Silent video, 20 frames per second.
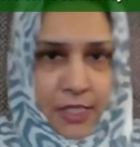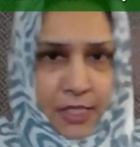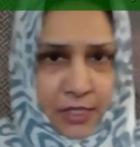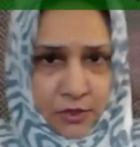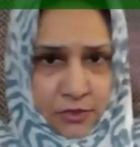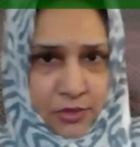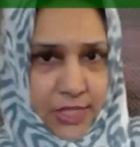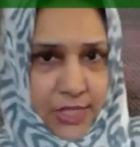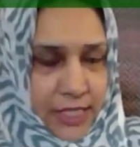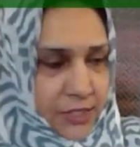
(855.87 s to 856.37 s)

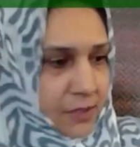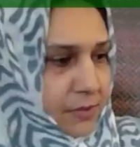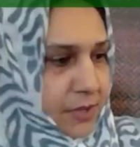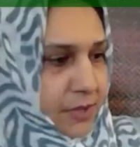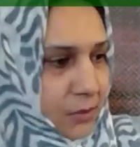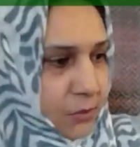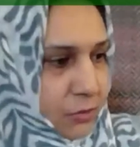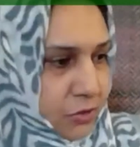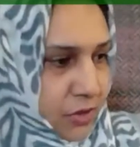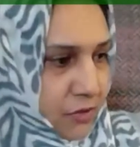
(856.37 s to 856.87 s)
So like
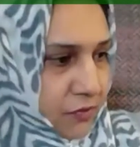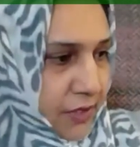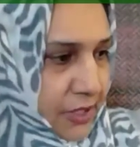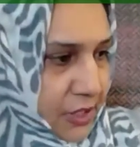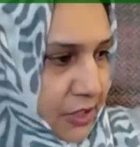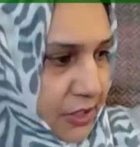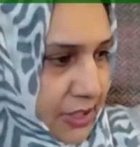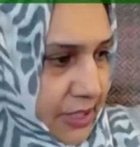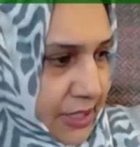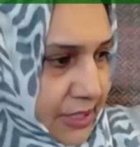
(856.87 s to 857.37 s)
Shabina Mustafa
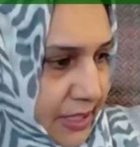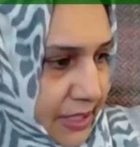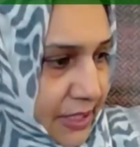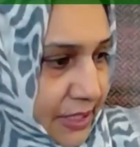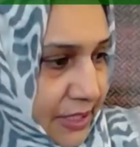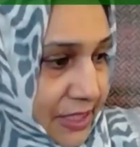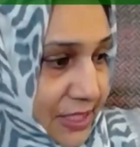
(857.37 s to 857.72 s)
initially said,